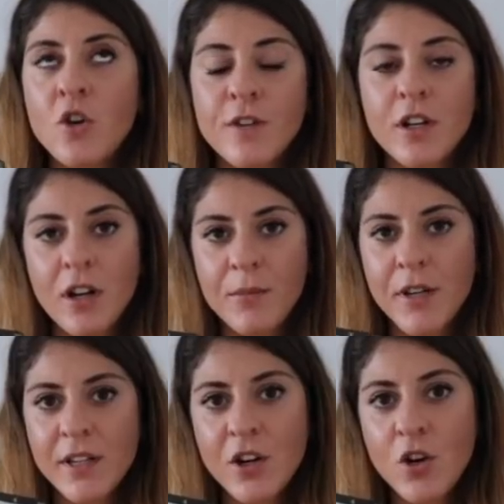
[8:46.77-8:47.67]

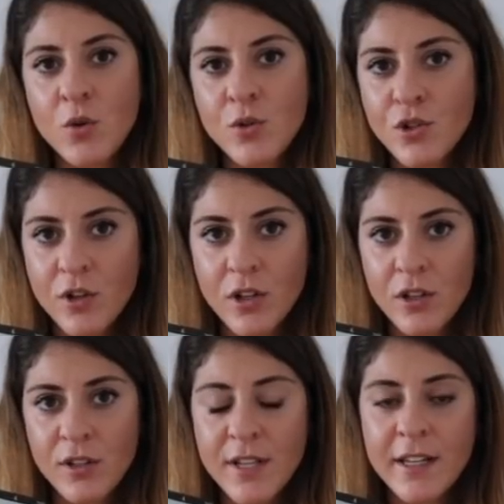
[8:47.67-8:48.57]
overcoming their own
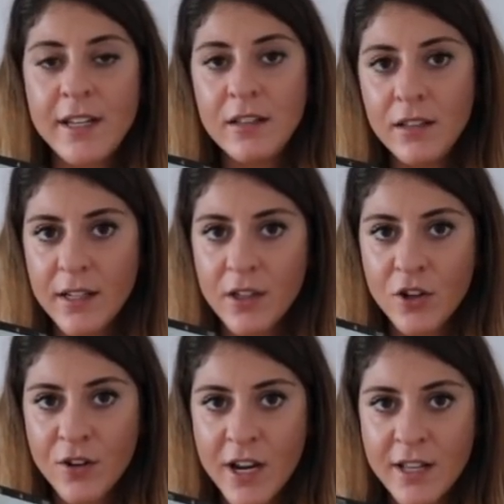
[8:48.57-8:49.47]
struggles and healing
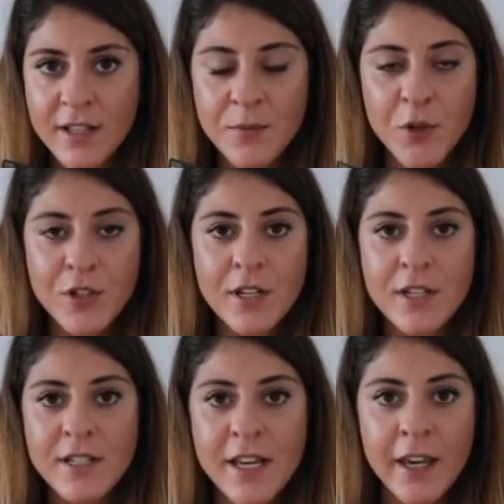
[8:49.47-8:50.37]
all right this person
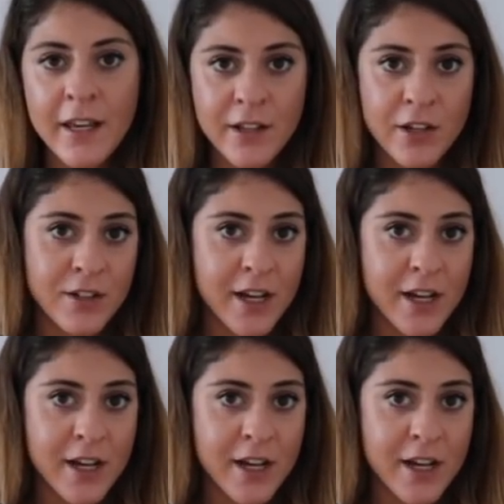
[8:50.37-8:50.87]
is taking their